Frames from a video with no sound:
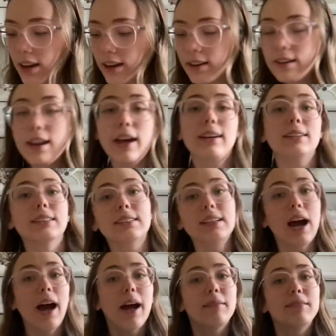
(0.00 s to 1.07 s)
Next,
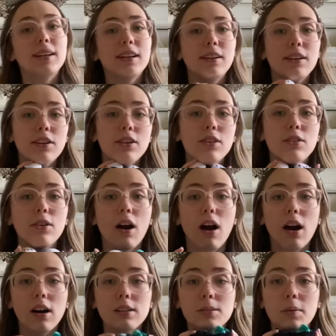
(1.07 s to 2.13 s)
I'm gonna do
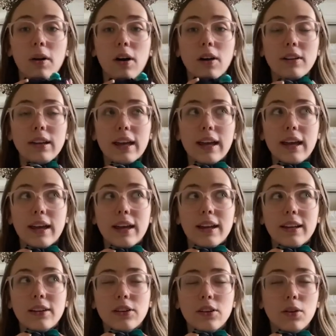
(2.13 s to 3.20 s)
Oswald
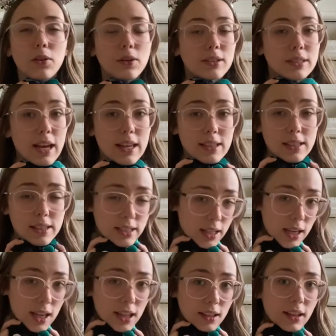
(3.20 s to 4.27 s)
and
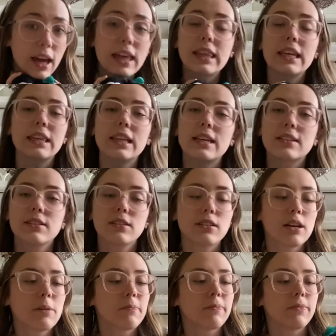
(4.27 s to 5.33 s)
Hortensia, I think that's her
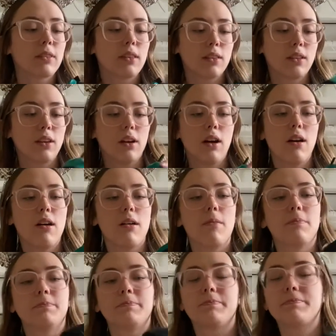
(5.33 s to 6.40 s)
name,
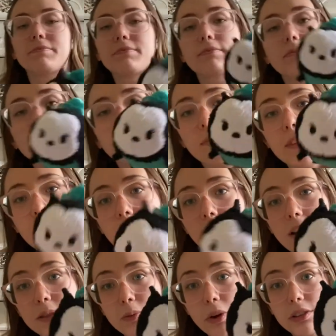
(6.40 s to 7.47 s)
um,
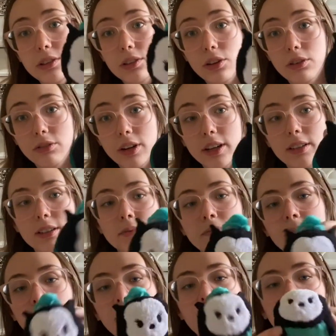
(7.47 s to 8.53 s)
Oswald's girlfriend
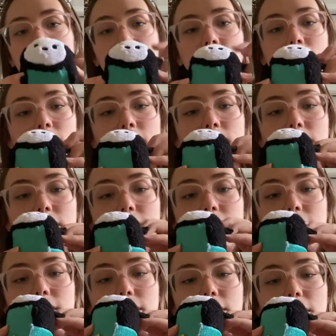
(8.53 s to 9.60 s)

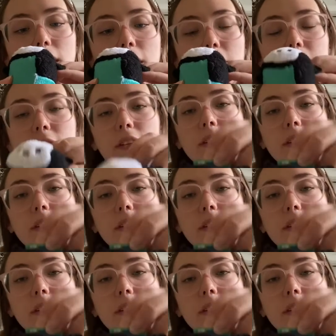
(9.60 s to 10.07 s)
these are absolutely